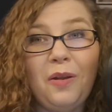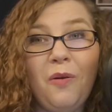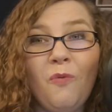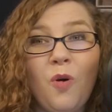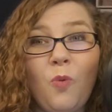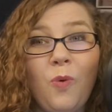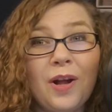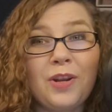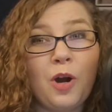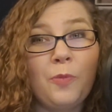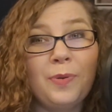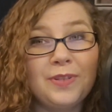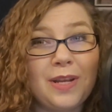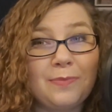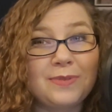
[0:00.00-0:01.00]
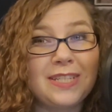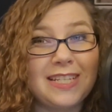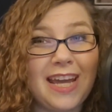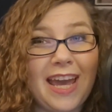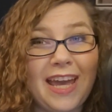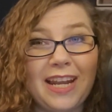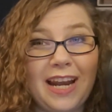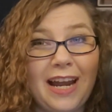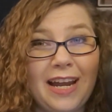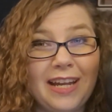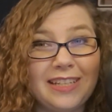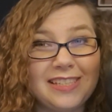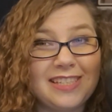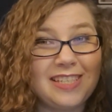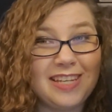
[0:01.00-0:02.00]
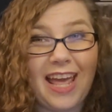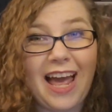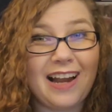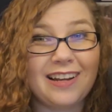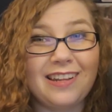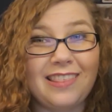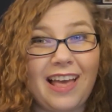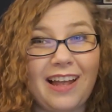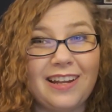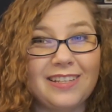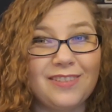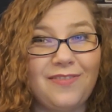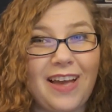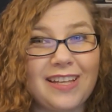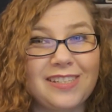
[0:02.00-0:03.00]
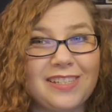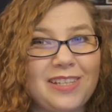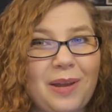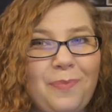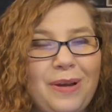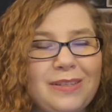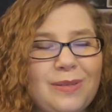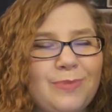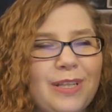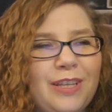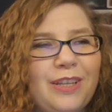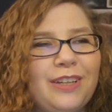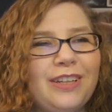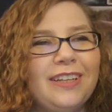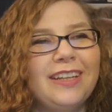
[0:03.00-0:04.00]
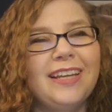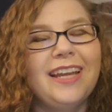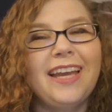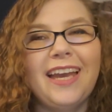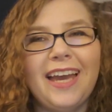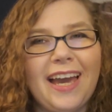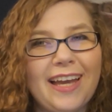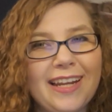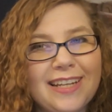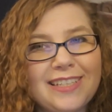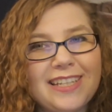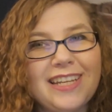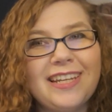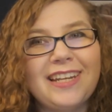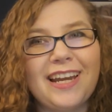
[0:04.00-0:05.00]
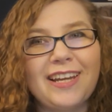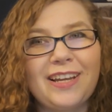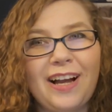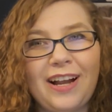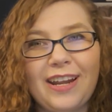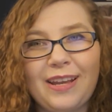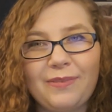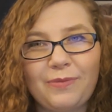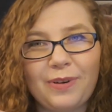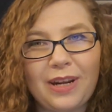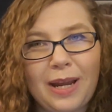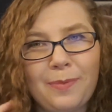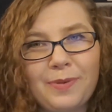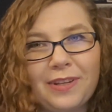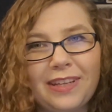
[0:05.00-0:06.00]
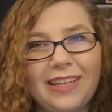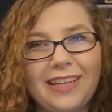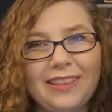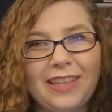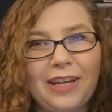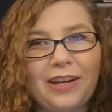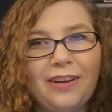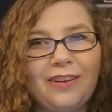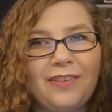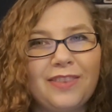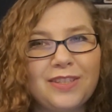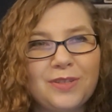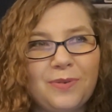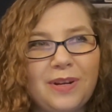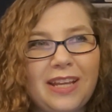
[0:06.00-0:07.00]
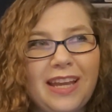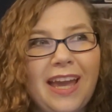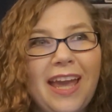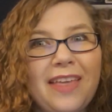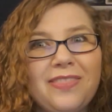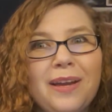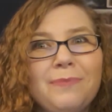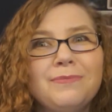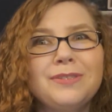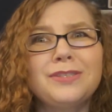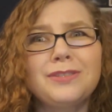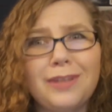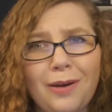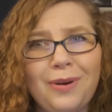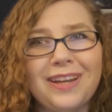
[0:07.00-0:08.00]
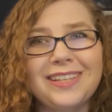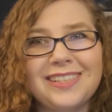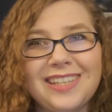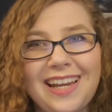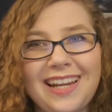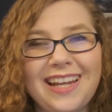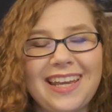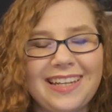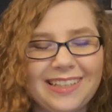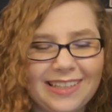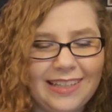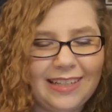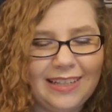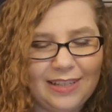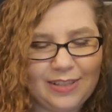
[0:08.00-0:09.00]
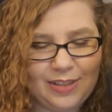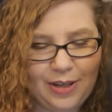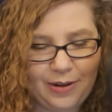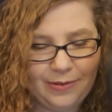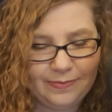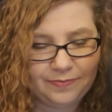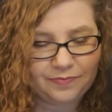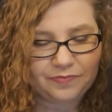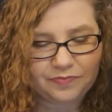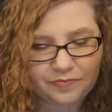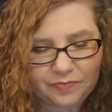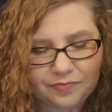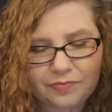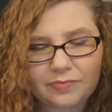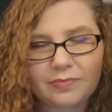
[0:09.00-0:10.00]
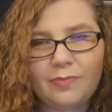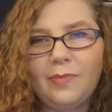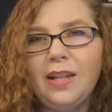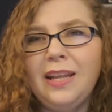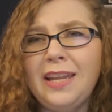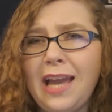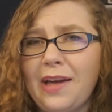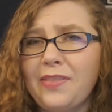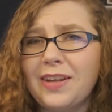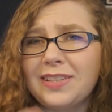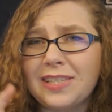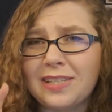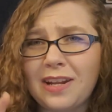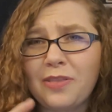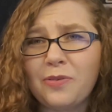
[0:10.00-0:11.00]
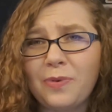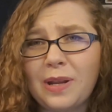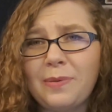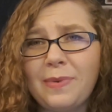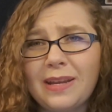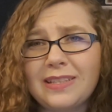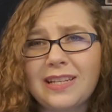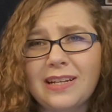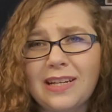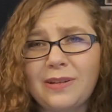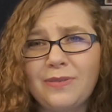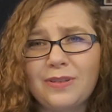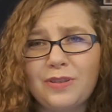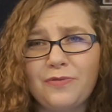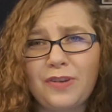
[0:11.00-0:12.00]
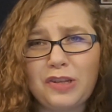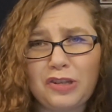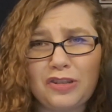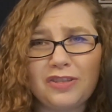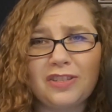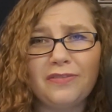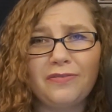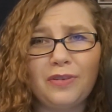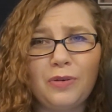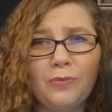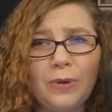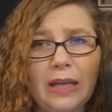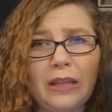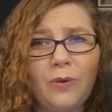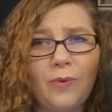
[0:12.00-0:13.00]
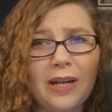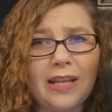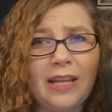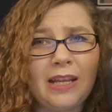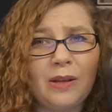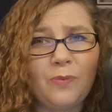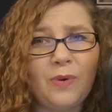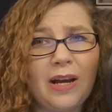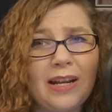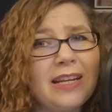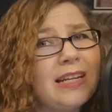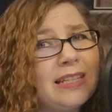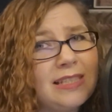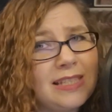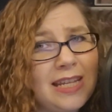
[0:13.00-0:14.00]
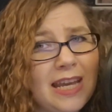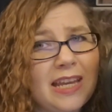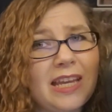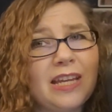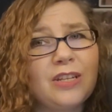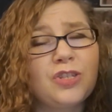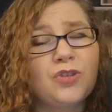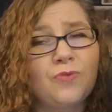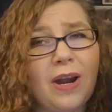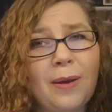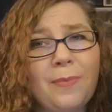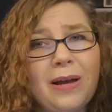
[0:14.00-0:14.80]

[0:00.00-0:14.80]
Well, one opened up today and I snagged that as fast as I possibly could. And I did. I got it. We're able to eat there on the 28th. I'm so excited. So yeah, that's another way to make dining reservations. If you really want to eat at one and it's taken, try